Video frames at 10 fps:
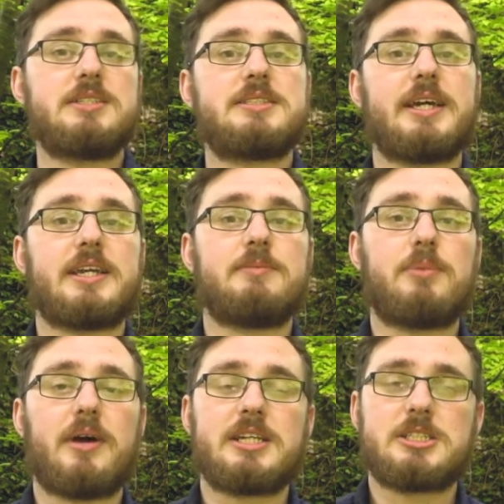undertaken
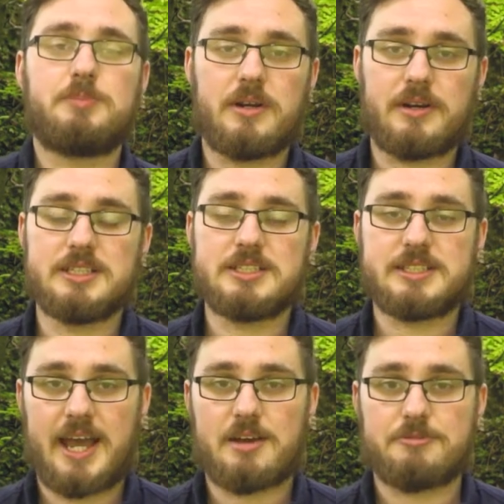by experienced
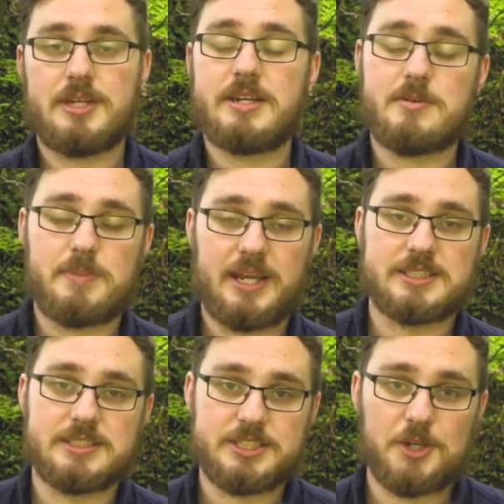staff here at
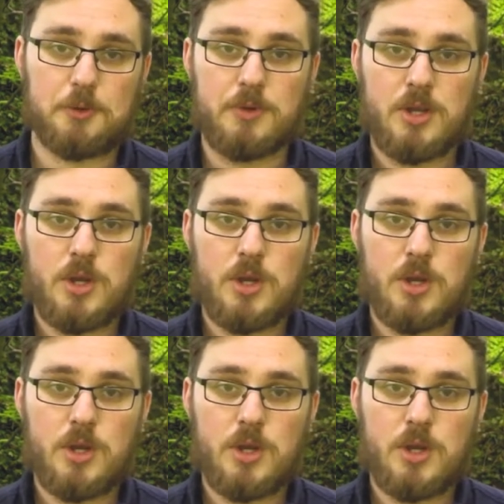Paignton Zoo